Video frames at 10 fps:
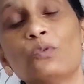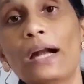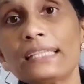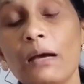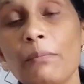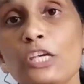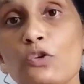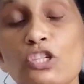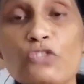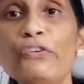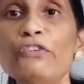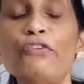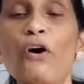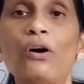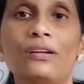What am I
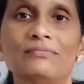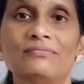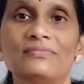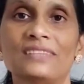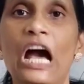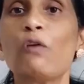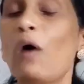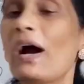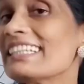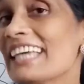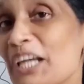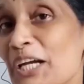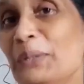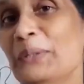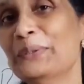useful for? What can
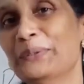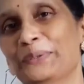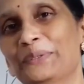I do?